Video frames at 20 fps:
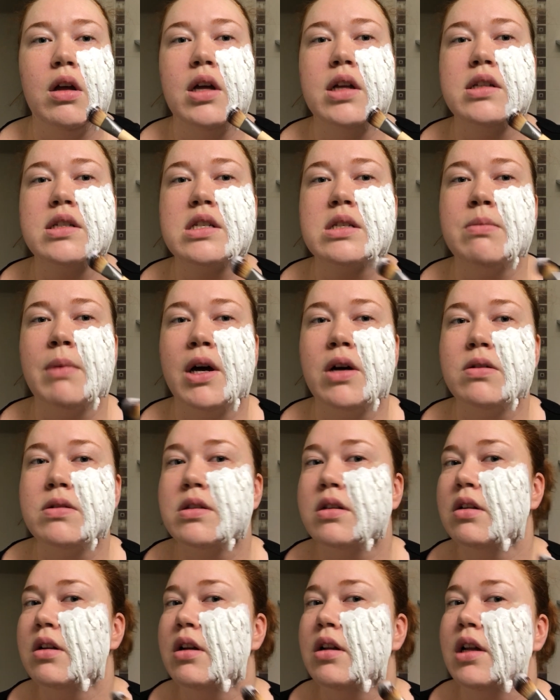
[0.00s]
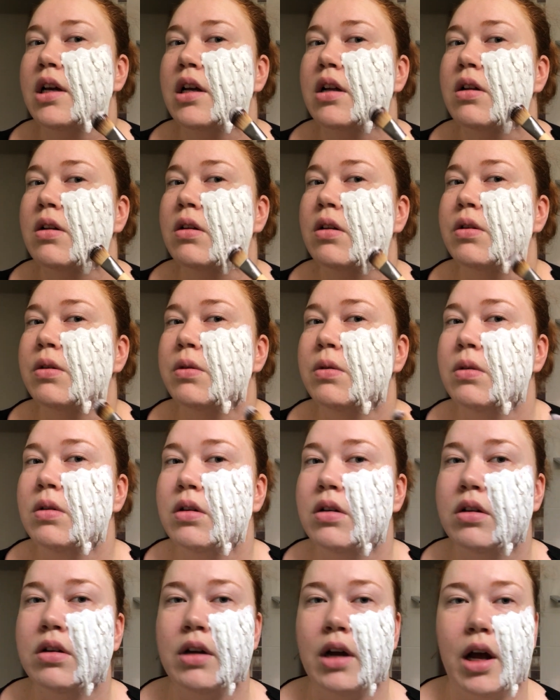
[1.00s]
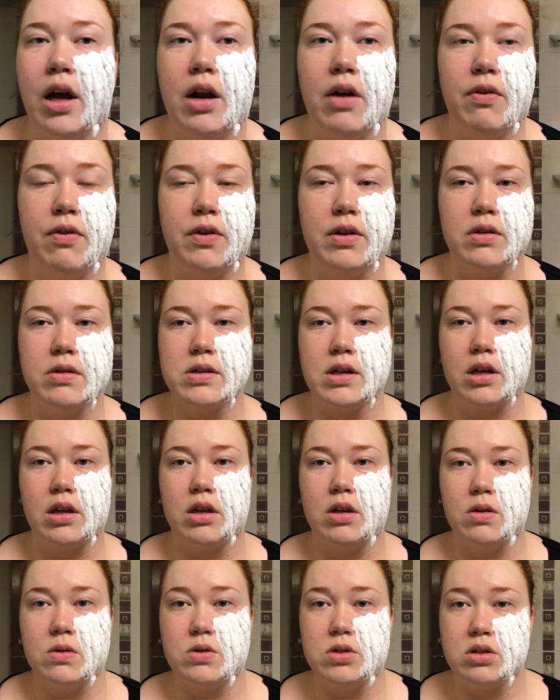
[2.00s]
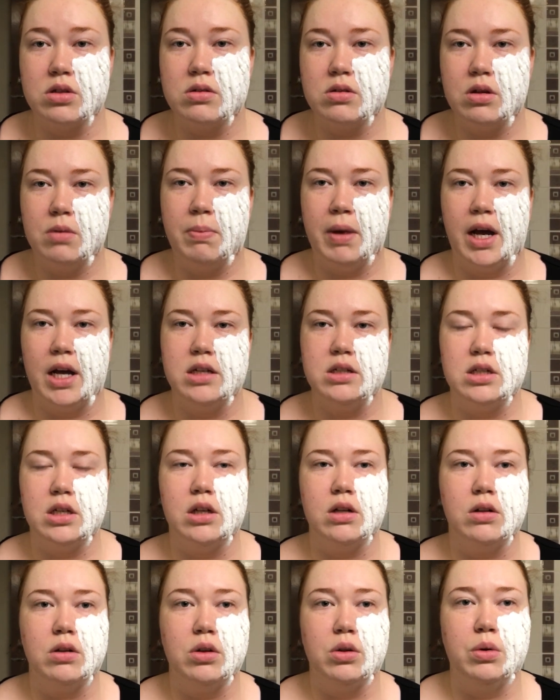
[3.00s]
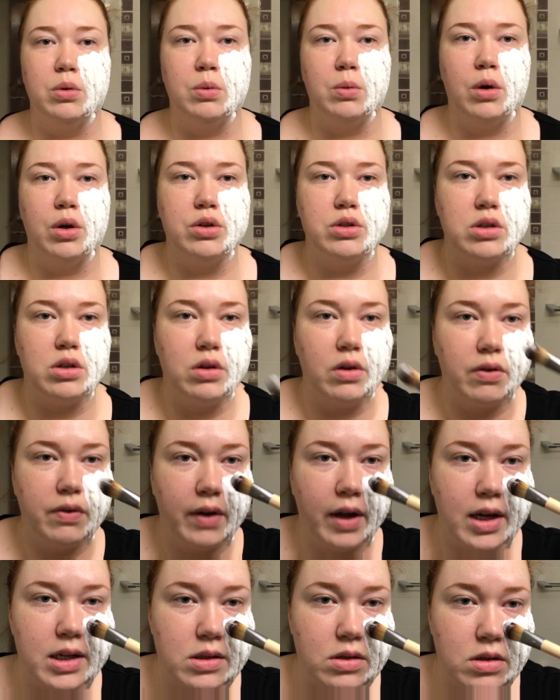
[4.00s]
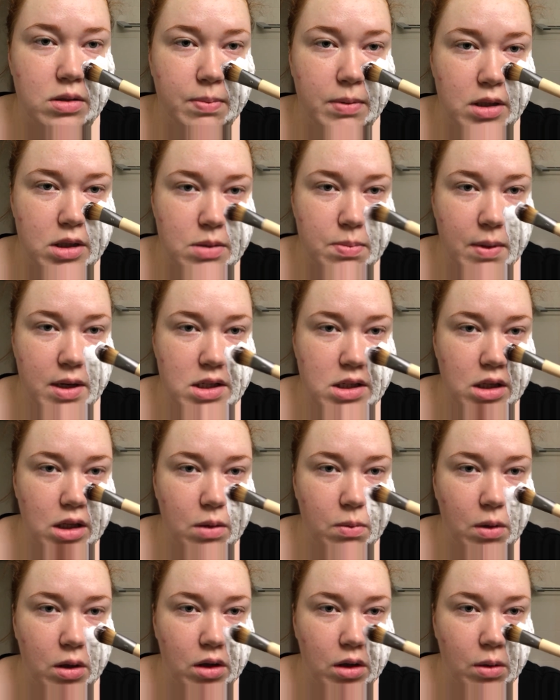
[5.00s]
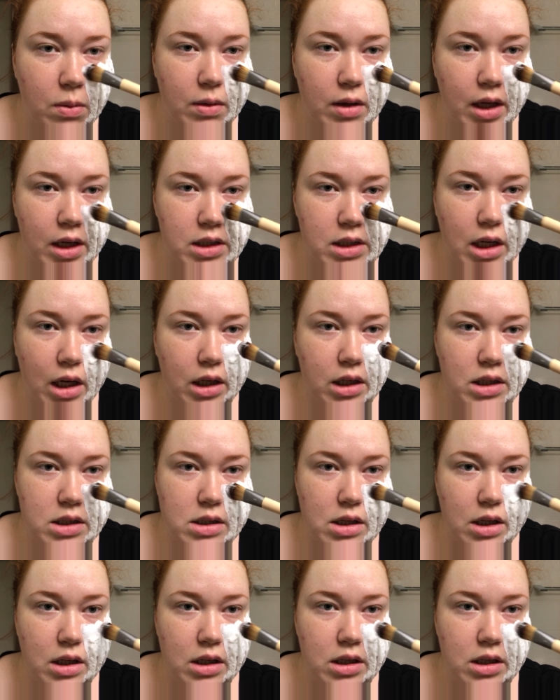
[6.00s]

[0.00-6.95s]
It smells a lot like glue, and it feels like you're painting glue onto your face. Because that's basically what liquid latex